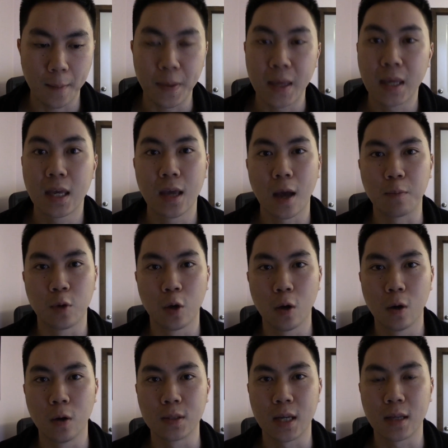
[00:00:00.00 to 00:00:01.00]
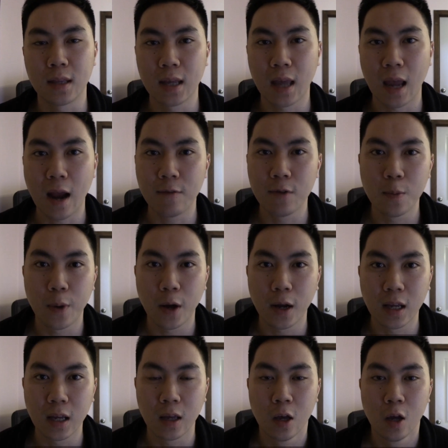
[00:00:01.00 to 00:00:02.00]
picking up girls. I think
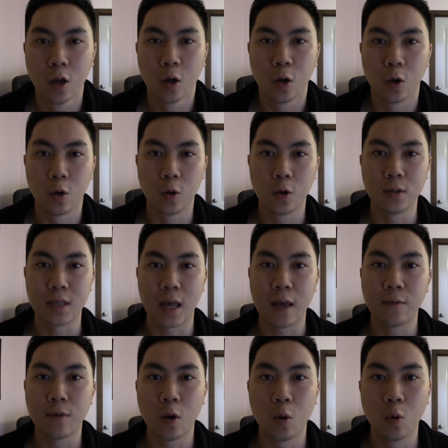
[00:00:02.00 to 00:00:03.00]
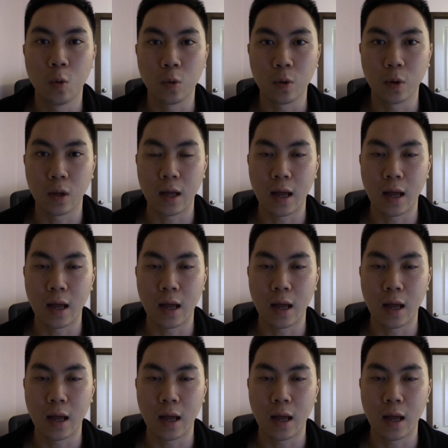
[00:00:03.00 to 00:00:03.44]
everybody who's ever